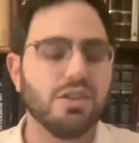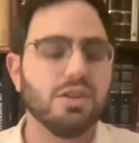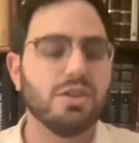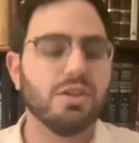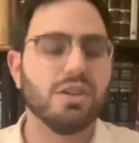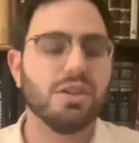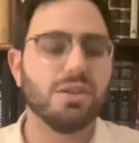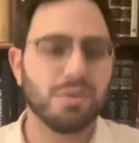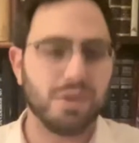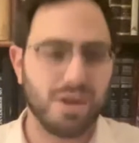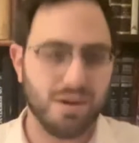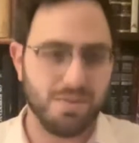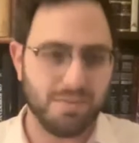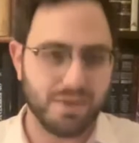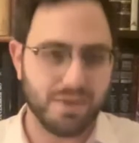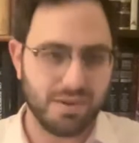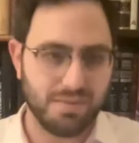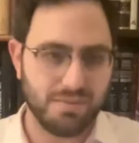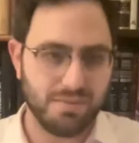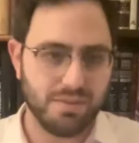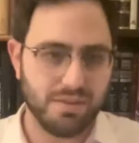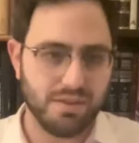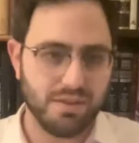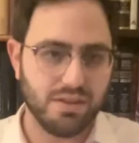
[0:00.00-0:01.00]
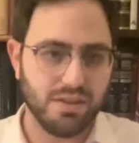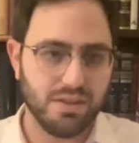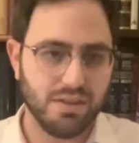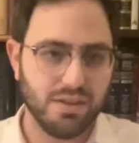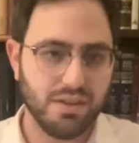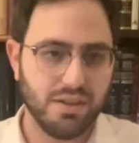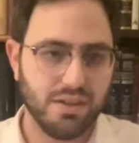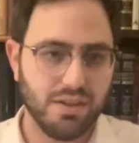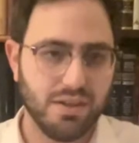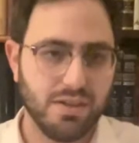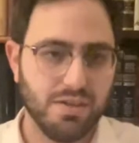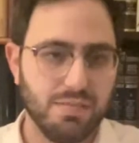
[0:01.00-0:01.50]
go to the Rambam
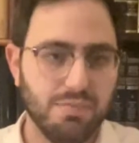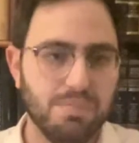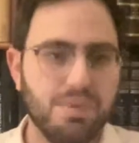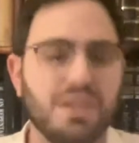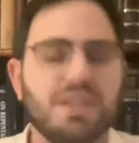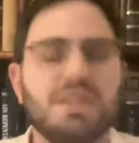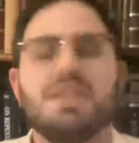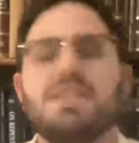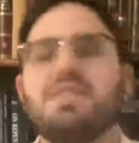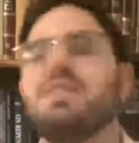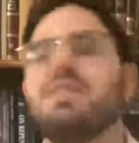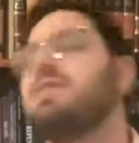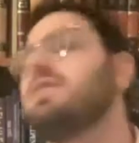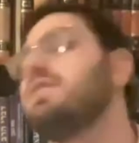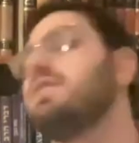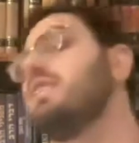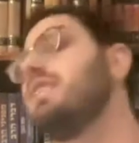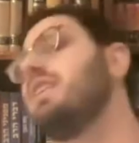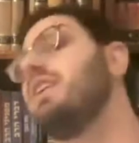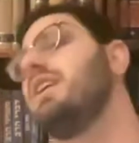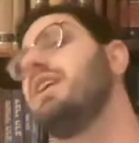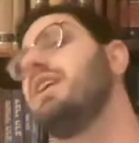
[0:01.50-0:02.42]
because